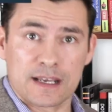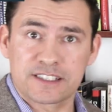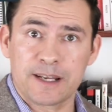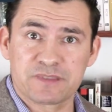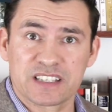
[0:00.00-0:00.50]
The
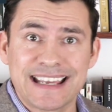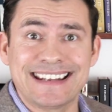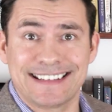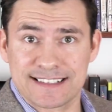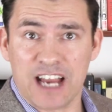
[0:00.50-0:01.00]
next tip to
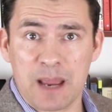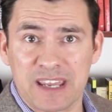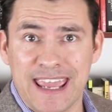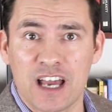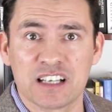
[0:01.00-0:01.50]
lead in a time
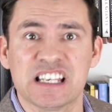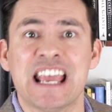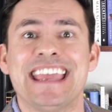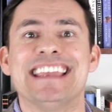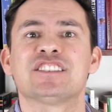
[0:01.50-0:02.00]
of chaos
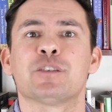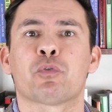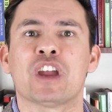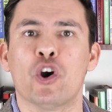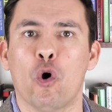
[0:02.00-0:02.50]
is to
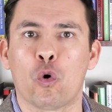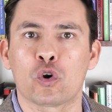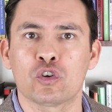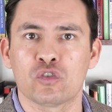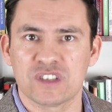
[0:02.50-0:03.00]
bring
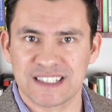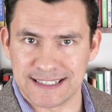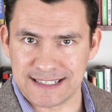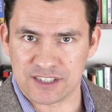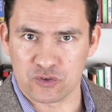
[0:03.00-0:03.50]
order
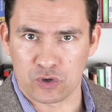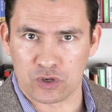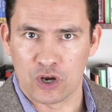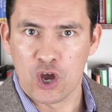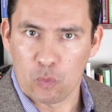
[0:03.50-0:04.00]
to
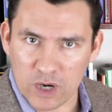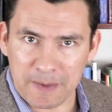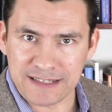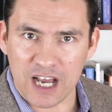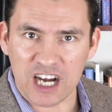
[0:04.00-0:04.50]
disorder. What
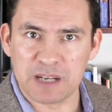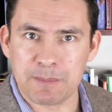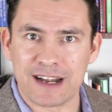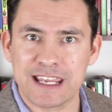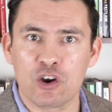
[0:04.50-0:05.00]
am I talking
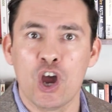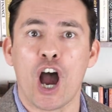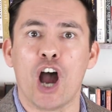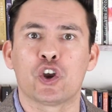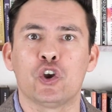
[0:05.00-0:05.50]
about here?
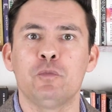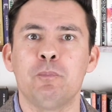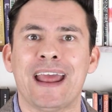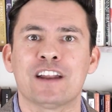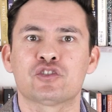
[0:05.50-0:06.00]
A good
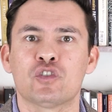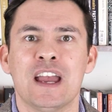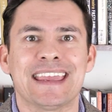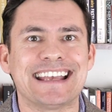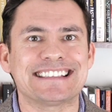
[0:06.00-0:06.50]
manager
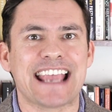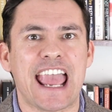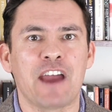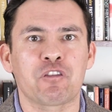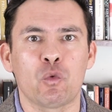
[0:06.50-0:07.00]
gets
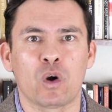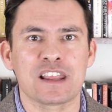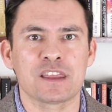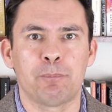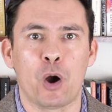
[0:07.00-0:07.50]

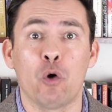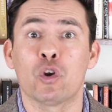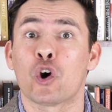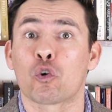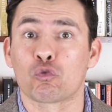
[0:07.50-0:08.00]
everyone in the
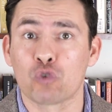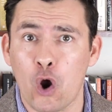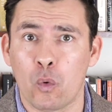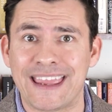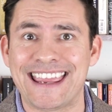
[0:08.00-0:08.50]
boat
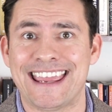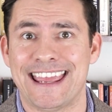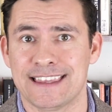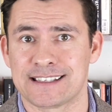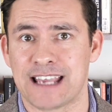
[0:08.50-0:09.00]
rowing
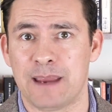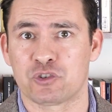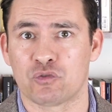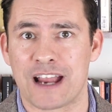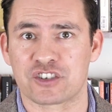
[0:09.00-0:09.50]
in the same
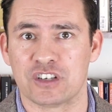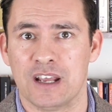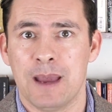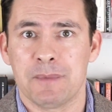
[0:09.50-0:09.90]
direction.